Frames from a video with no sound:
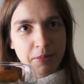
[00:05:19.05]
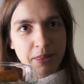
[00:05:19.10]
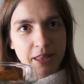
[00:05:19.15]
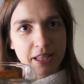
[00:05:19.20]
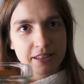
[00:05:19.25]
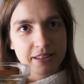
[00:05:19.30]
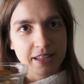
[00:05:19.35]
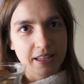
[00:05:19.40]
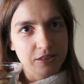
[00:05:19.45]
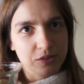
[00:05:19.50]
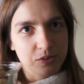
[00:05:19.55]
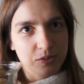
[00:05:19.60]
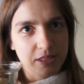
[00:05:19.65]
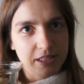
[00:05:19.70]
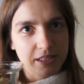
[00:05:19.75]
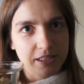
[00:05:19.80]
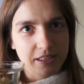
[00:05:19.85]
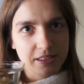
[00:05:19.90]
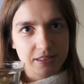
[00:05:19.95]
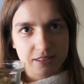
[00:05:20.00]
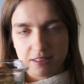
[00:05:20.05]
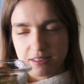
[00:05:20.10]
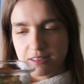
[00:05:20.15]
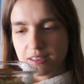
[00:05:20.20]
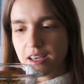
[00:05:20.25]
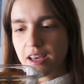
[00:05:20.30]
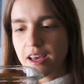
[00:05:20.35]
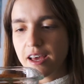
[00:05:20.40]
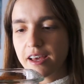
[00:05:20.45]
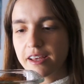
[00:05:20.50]
thing that we did
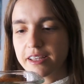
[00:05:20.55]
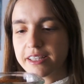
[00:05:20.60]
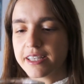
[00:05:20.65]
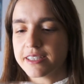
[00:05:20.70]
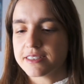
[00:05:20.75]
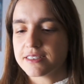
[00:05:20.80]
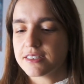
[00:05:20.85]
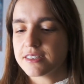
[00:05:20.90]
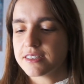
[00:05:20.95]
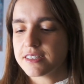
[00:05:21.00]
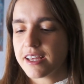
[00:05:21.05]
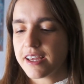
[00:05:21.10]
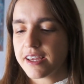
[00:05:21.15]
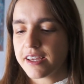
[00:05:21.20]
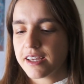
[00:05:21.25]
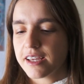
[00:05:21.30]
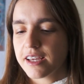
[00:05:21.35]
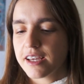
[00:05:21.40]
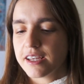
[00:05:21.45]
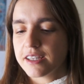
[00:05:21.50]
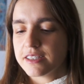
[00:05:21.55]
yesterday.